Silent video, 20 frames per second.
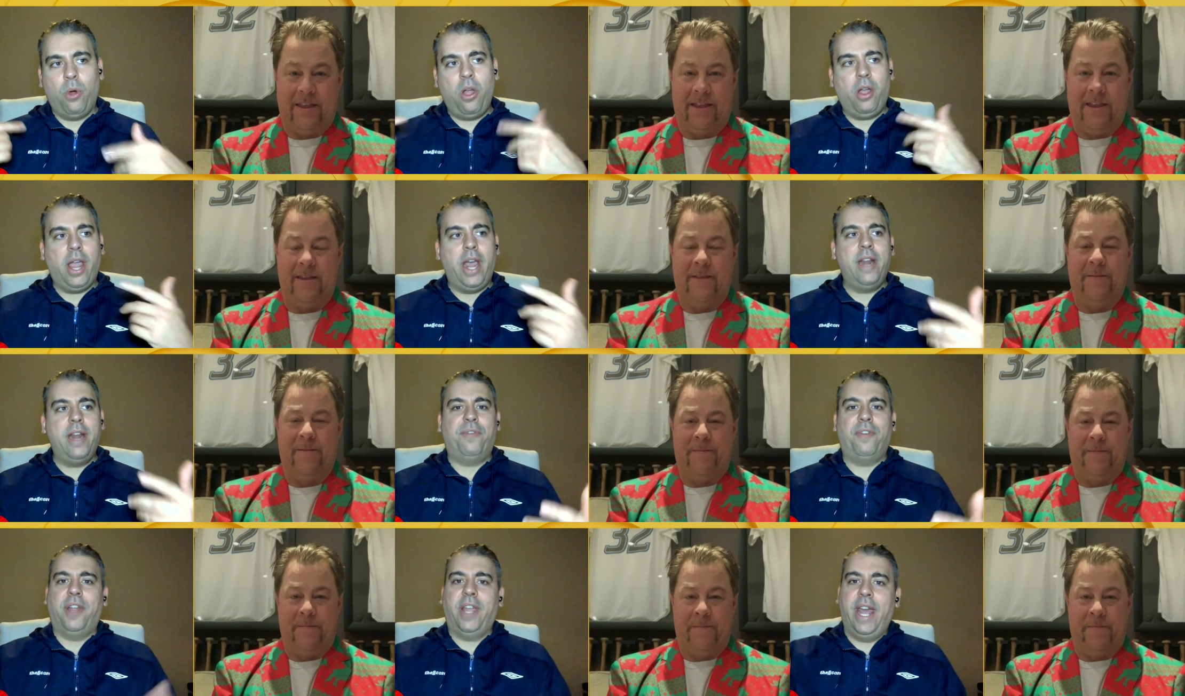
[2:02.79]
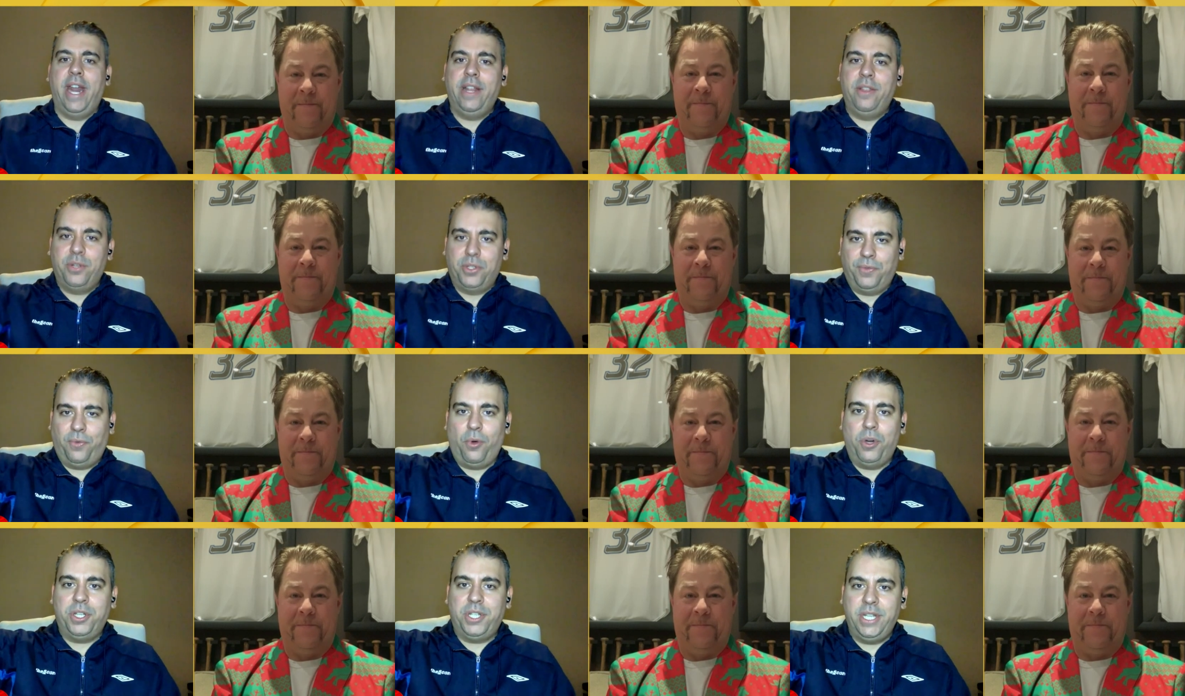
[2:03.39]
Speaker 1: kind of forgetting there's
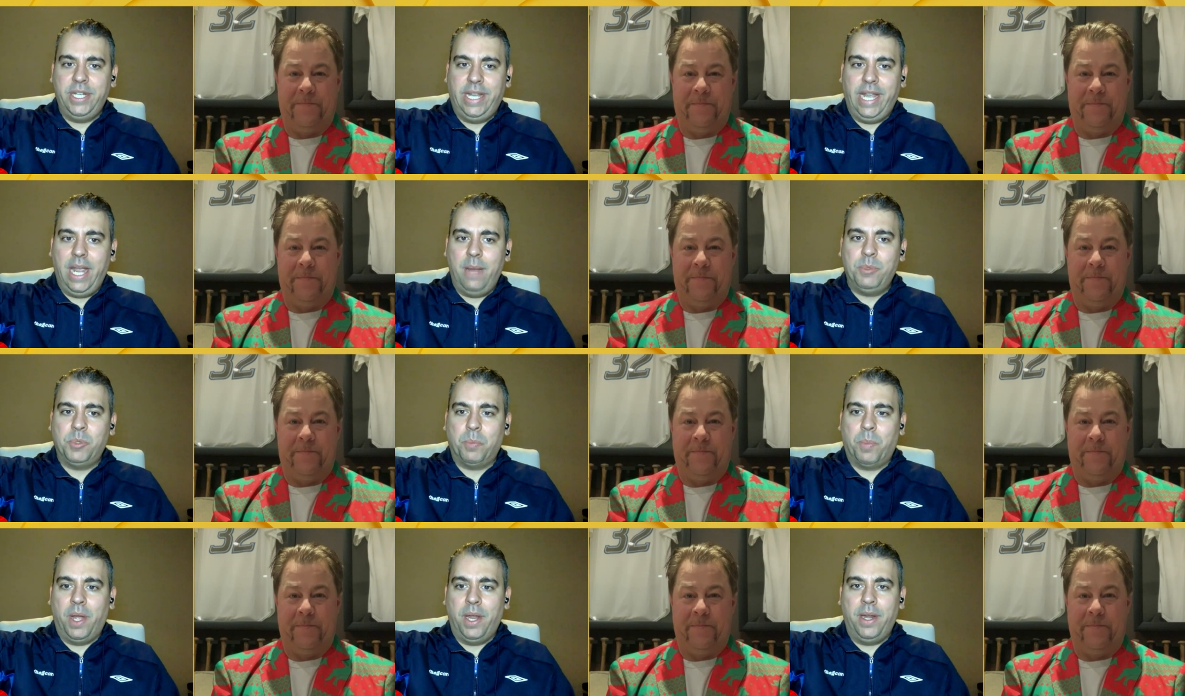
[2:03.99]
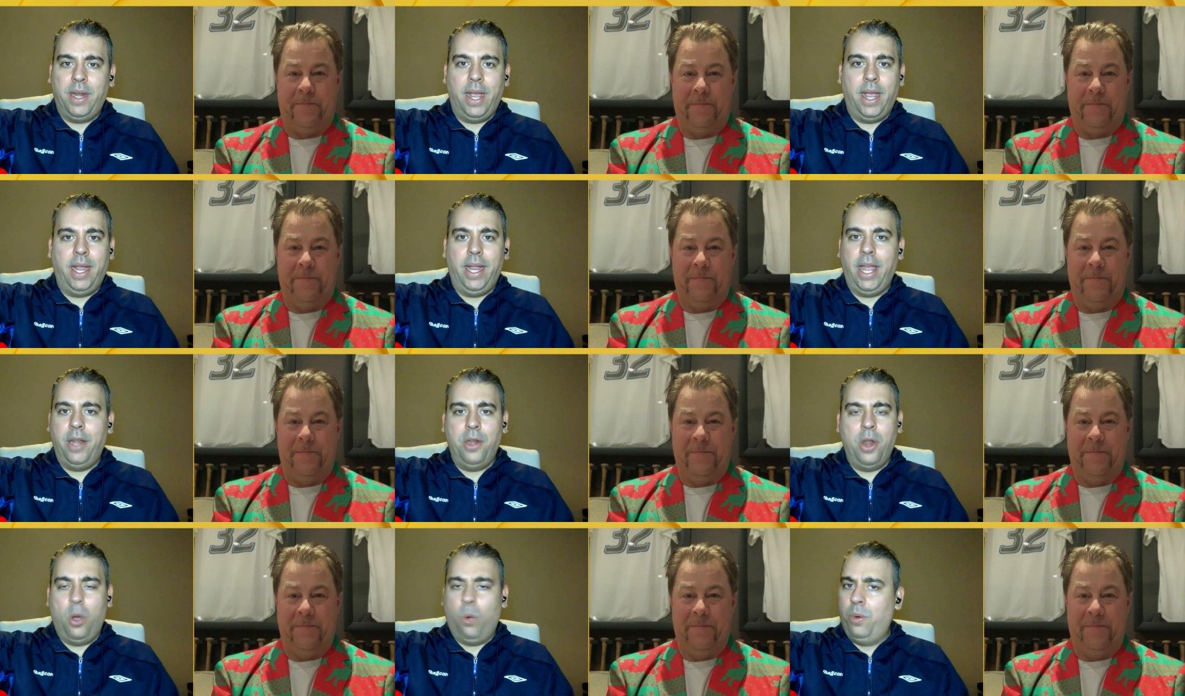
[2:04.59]
14 games Monday, and
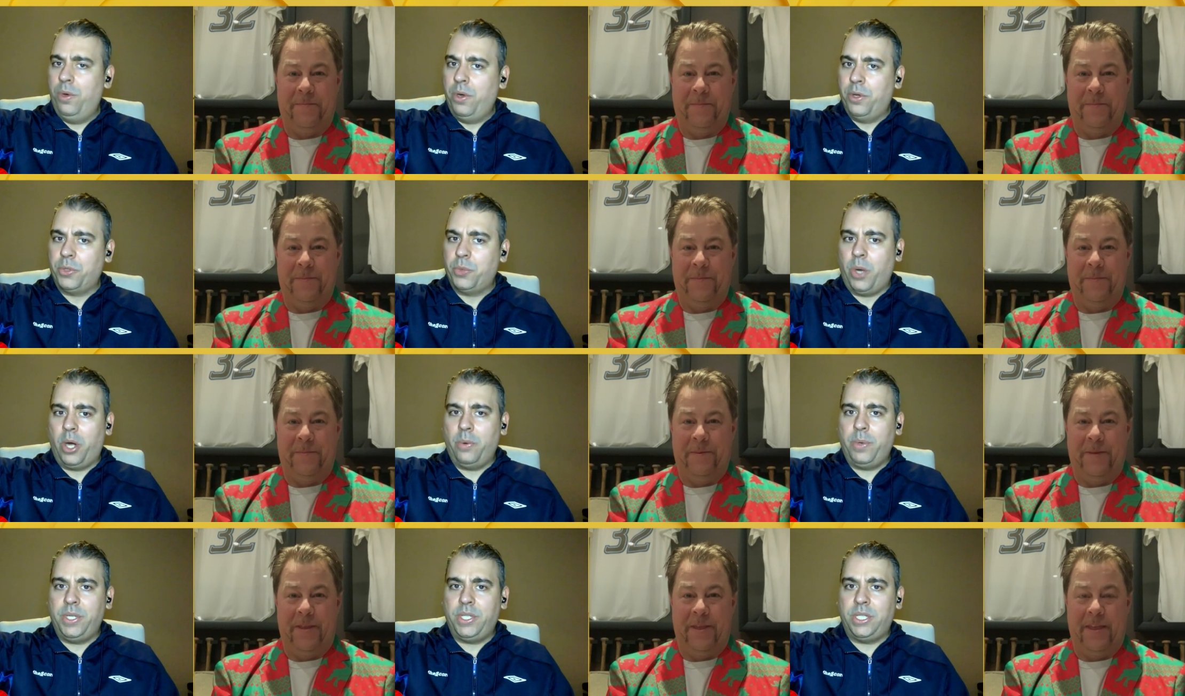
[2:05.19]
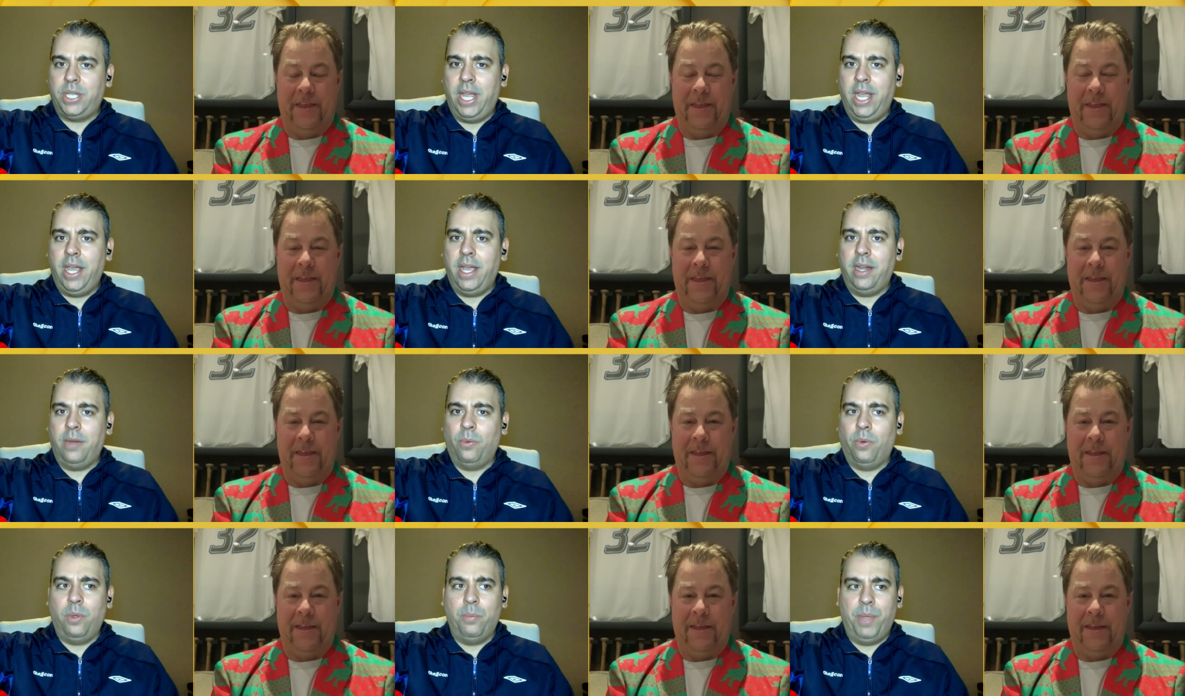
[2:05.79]
no one knows where we stand.
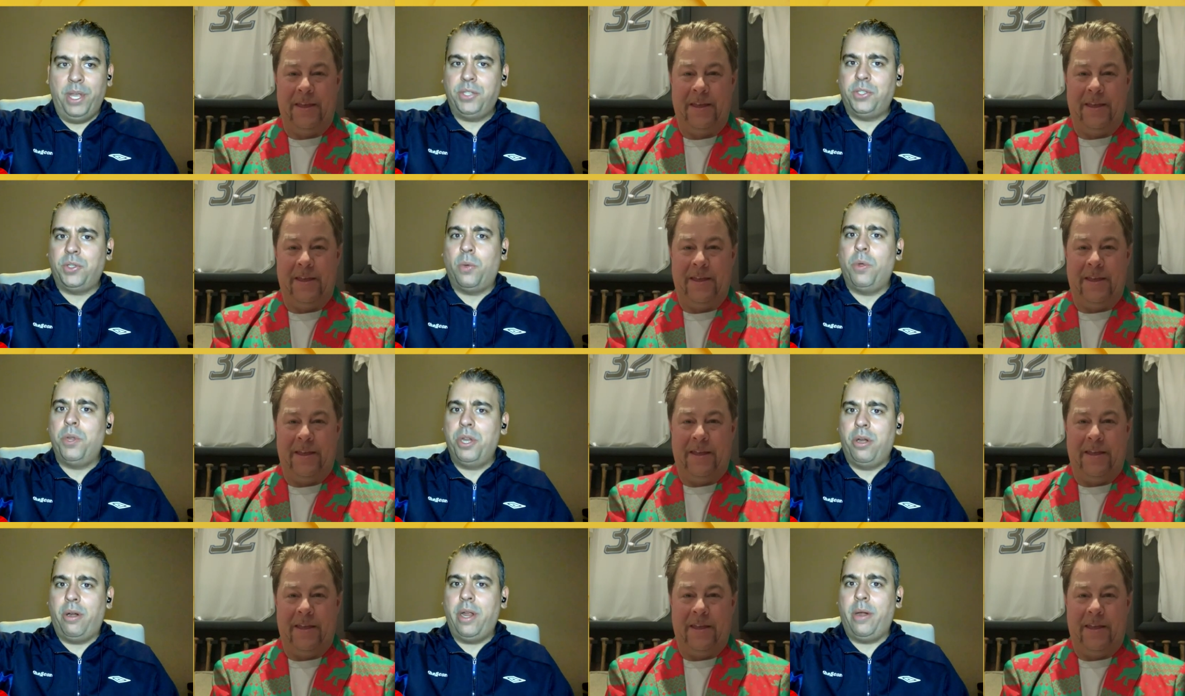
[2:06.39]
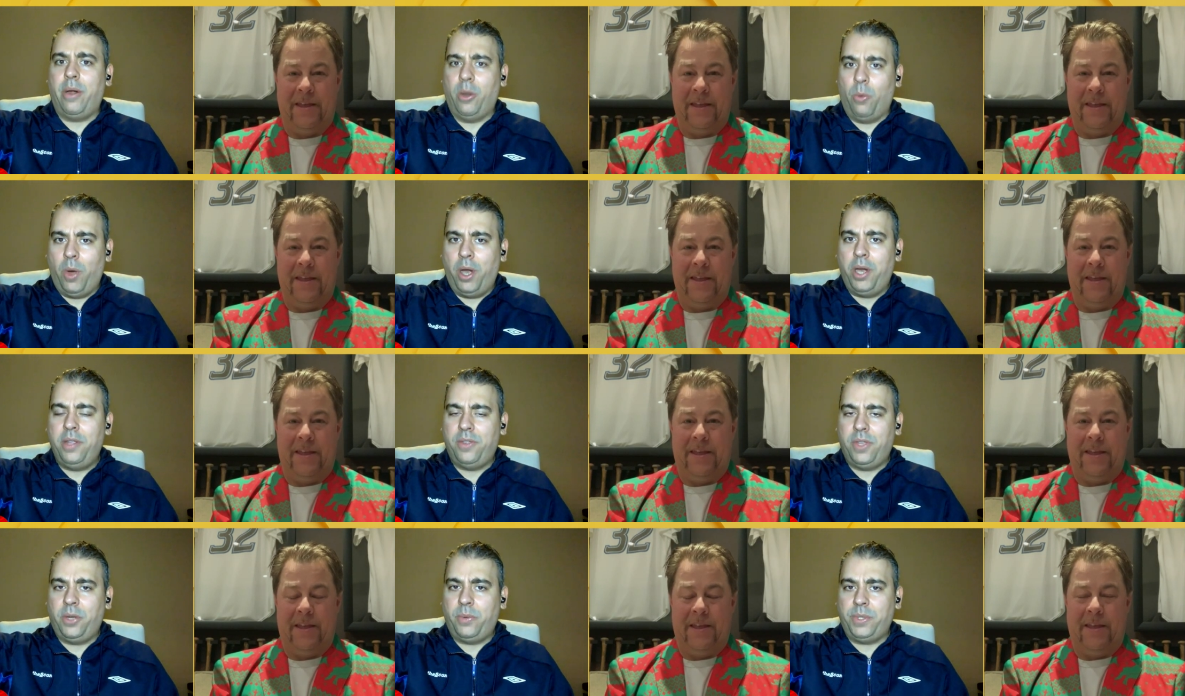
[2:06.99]
But based on what you're hearing, where do you
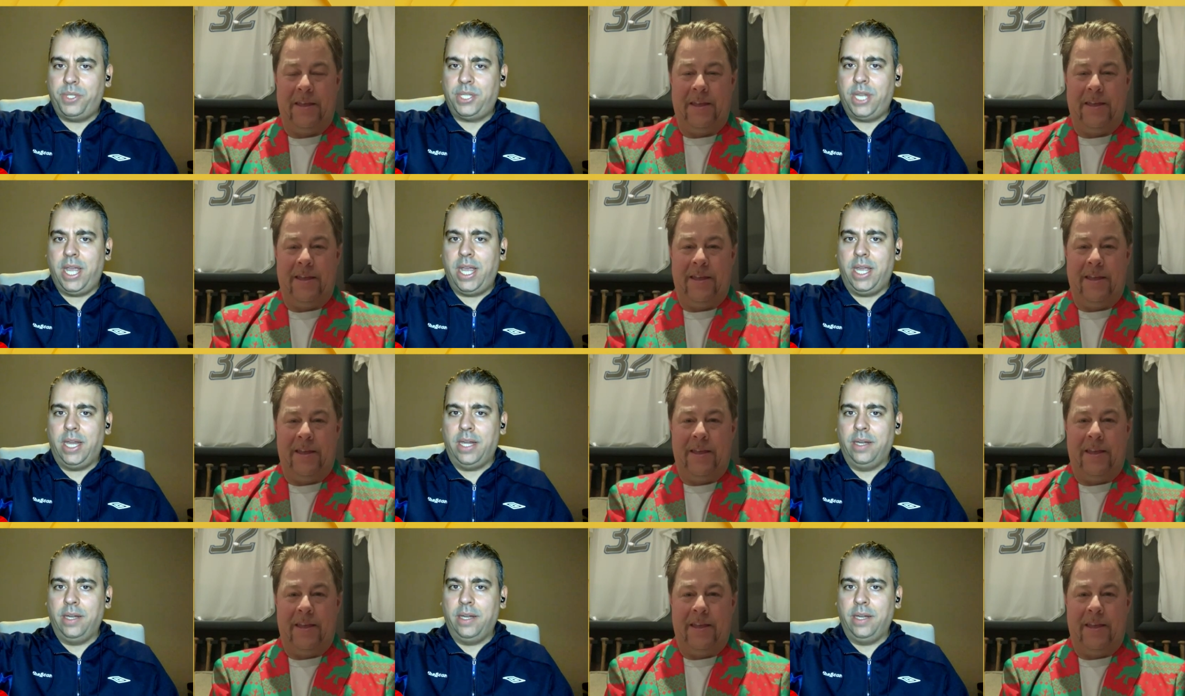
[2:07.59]
think we stand?